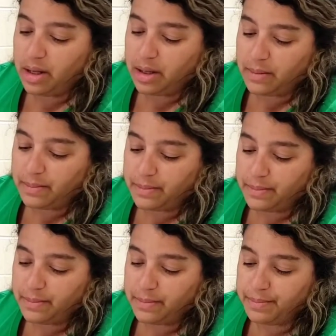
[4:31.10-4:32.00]

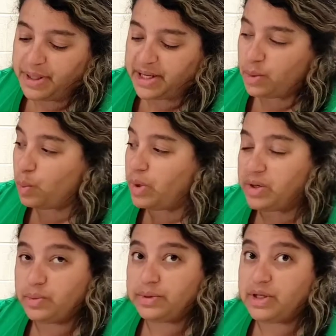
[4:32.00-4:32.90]

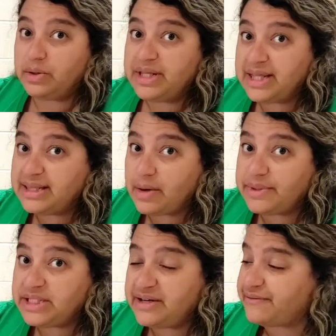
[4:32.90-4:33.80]
The only thing
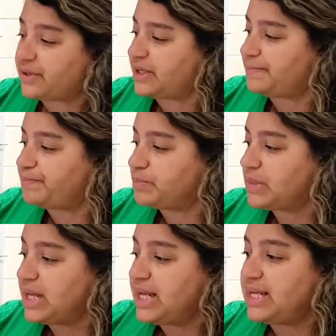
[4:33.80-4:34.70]
that was different
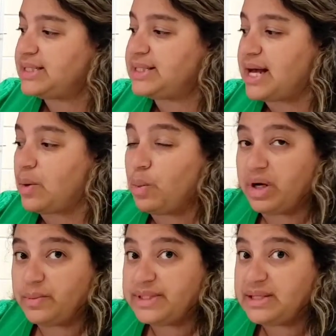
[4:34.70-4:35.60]
is that
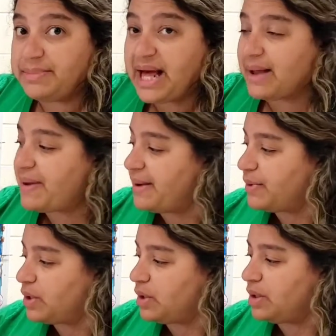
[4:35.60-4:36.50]
one was in black
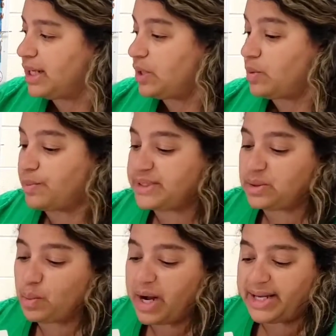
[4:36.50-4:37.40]
paper and one
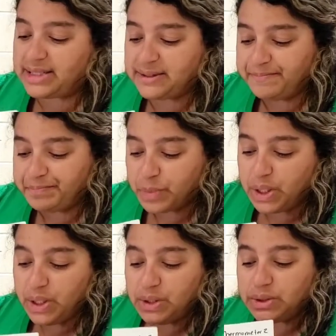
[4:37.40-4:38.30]
was in white.
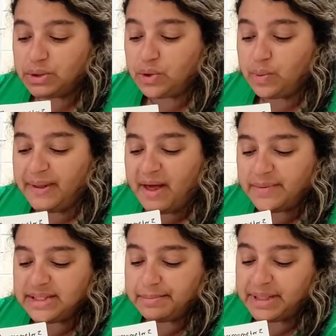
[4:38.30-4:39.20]
So the one
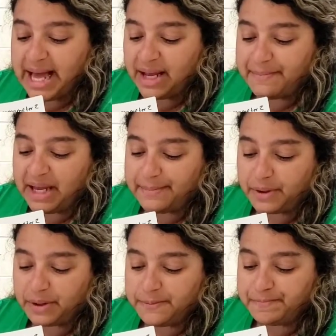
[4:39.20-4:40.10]
that was in black
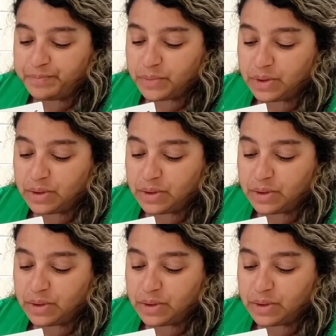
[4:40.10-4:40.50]
paper